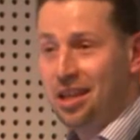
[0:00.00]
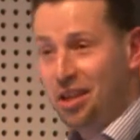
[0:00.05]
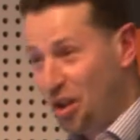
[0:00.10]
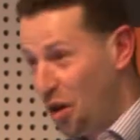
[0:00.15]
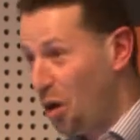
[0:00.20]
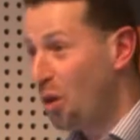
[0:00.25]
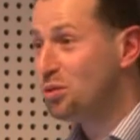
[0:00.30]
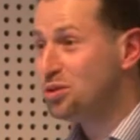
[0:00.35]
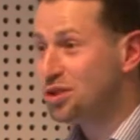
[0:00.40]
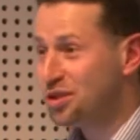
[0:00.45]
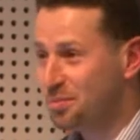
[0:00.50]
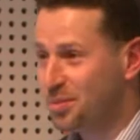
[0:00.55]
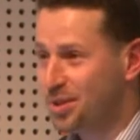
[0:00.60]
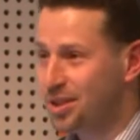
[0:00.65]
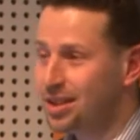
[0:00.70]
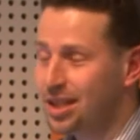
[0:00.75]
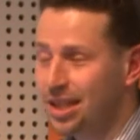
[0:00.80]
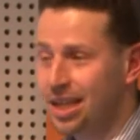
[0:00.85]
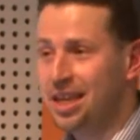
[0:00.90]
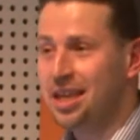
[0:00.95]
and
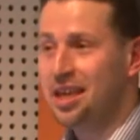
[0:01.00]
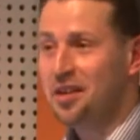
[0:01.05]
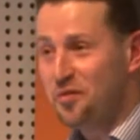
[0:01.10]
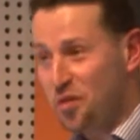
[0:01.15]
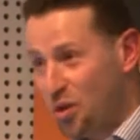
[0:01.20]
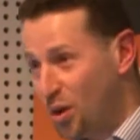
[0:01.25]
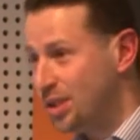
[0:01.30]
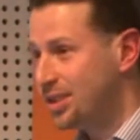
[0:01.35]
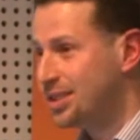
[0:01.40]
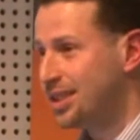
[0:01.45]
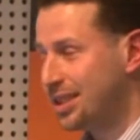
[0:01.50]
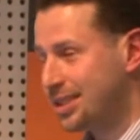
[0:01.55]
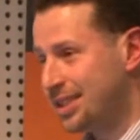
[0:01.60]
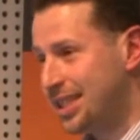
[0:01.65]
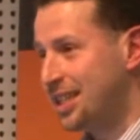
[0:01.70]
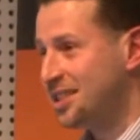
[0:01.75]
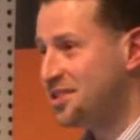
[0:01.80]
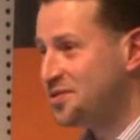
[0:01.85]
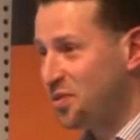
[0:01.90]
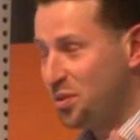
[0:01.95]
ultimately, if you aren't
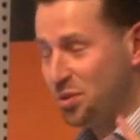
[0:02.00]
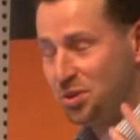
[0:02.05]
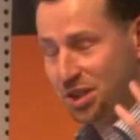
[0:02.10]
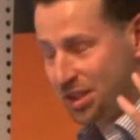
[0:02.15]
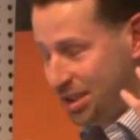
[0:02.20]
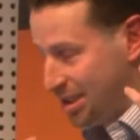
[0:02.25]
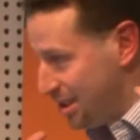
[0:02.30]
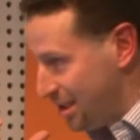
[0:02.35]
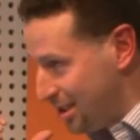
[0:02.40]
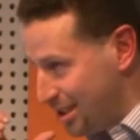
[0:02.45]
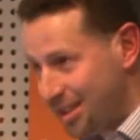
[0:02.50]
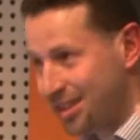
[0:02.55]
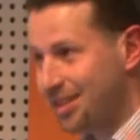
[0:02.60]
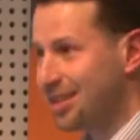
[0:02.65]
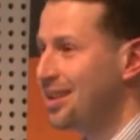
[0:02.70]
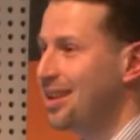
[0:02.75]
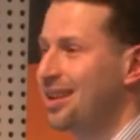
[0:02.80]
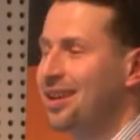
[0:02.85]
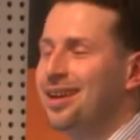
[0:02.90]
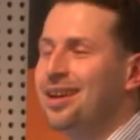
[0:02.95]
successful, just
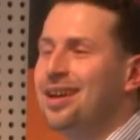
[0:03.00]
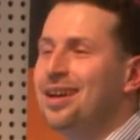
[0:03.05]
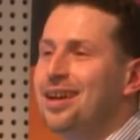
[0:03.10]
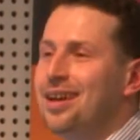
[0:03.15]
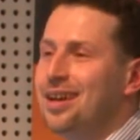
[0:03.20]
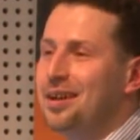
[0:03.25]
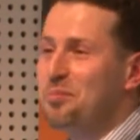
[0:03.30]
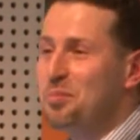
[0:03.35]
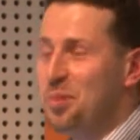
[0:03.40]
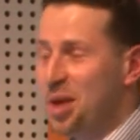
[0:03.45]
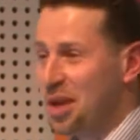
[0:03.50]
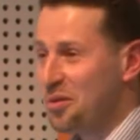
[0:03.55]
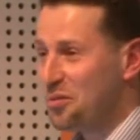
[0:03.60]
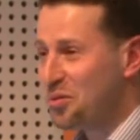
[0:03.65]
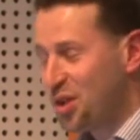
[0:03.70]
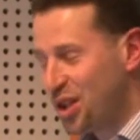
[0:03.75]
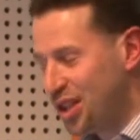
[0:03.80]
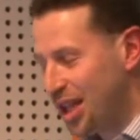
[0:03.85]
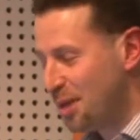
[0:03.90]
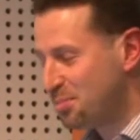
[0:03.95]
being
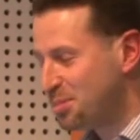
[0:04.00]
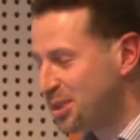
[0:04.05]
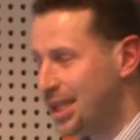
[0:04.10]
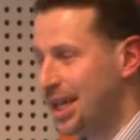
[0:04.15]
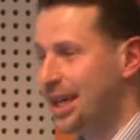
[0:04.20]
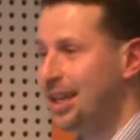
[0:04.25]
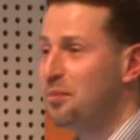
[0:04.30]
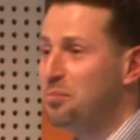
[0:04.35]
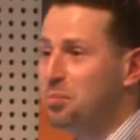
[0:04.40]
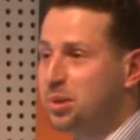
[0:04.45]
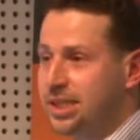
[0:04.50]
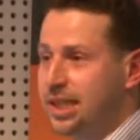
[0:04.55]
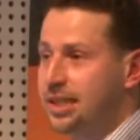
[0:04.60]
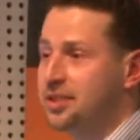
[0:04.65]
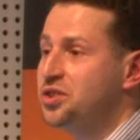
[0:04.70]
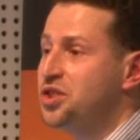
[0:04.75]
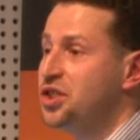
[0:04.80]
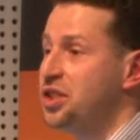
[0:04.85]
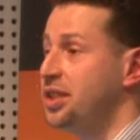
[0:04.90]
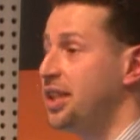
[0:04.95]
really upset and
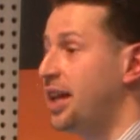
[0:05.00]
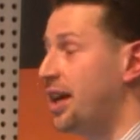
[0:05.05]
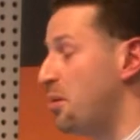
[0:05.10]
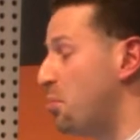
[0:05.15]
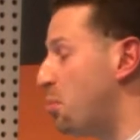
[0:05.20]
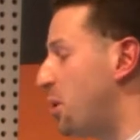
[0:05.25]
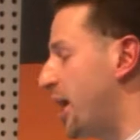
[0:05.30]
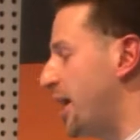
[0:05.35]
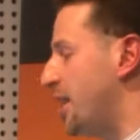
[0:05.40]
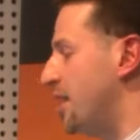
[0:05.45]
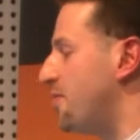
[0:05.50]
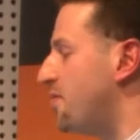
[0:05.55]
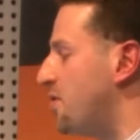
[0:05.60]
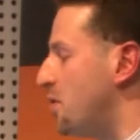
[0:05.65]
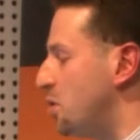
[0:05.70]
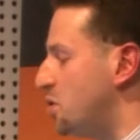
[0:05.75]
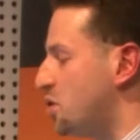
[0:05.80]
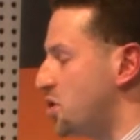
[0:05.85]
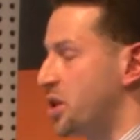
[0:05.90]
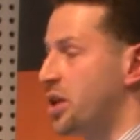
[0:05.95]
potentially not applying in the
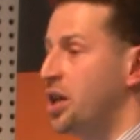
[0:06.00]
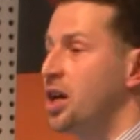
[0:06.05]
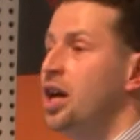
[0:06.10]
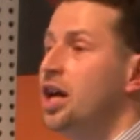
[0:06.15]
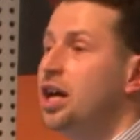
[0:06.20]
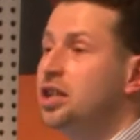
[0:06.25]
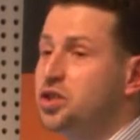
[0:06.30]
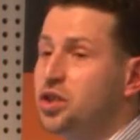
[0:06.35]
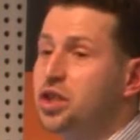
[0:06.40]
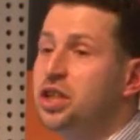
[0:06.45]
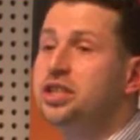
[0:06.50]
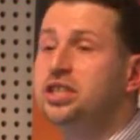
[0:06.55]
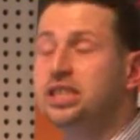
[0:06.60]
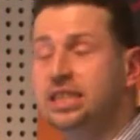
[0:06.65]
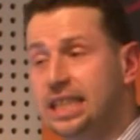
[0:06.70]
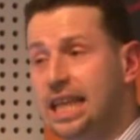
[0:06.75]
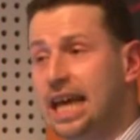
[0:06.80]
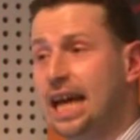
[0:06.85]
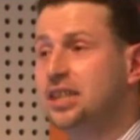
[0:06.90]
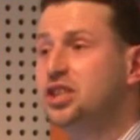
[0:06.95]
future. So there's
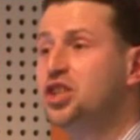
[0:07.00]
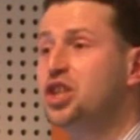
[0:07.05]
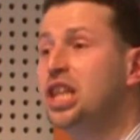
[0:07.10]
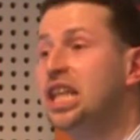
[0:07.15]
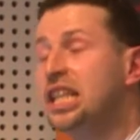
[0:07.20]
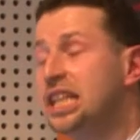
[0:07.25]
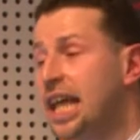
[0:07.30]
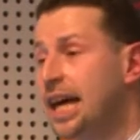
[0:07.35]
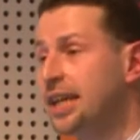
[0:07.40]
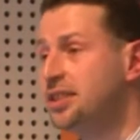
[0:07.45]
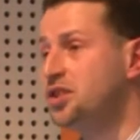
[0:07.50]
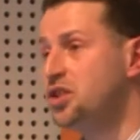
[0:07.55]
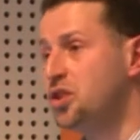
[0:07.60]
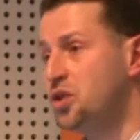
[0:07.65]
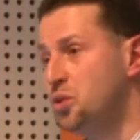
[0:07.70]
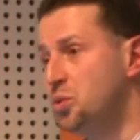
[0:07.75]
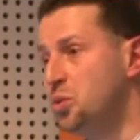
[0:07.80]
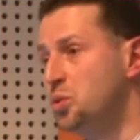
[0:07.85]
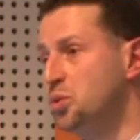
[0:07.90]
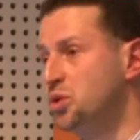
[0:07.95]
actually a lot to
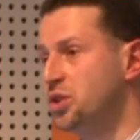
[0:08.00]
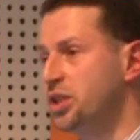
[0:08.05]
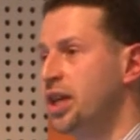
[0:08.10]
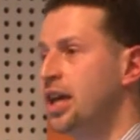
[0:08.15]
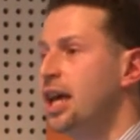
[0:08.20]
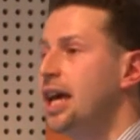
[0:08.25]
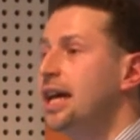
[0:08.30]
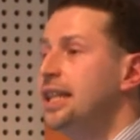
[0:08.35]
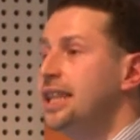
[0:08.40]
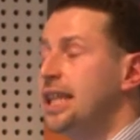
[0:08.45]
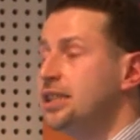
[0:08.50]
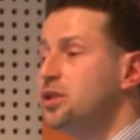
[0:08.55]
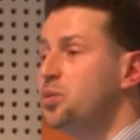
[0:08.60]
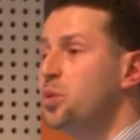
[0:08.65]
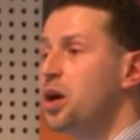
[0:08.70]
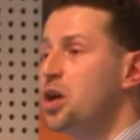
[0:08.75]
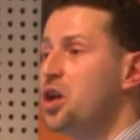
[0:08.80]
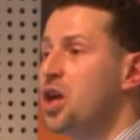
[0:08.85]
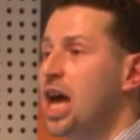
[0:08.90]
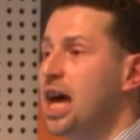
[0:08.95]
lose. That's
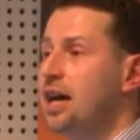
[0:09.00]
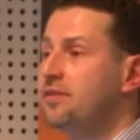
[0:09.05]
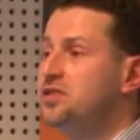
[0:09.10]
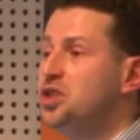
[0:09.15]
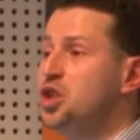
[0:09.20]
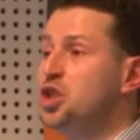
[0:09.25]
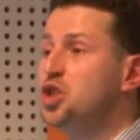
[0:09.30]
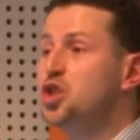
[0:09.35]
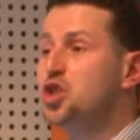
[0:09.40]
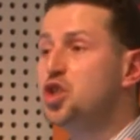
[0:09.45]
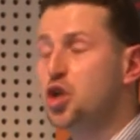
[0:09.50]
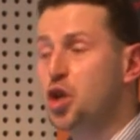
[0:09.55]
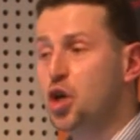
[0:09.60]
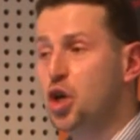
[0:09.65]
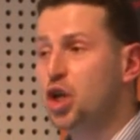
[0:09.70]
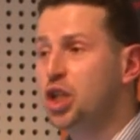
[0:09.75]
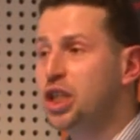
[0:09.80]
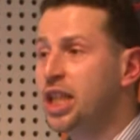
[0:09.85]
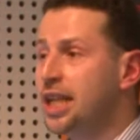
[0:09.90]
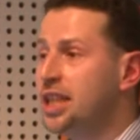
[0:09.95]
why you have to
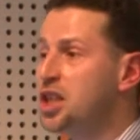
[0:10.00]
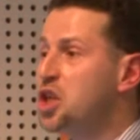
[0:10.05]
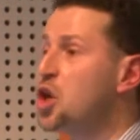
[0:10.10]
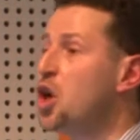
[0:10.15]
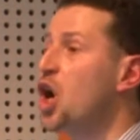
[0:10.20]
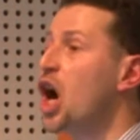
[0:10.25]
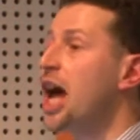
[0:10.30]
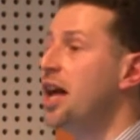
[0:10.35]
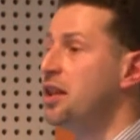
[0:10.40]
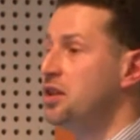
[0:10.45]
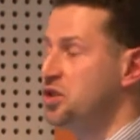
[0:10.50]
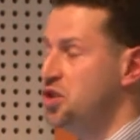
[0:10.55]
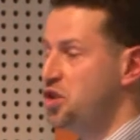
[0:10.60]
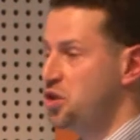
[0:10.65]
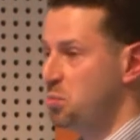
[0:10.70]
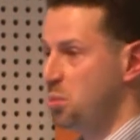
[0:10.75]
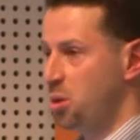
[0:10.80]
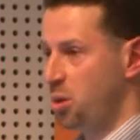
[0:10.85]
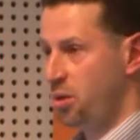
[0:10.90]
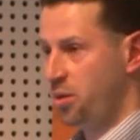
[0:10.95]
ensure that you're
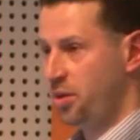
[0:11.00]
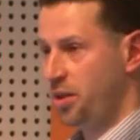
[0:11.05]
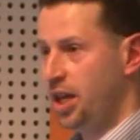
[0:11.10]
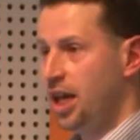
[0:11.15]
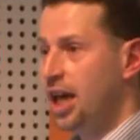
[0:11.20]
eligible.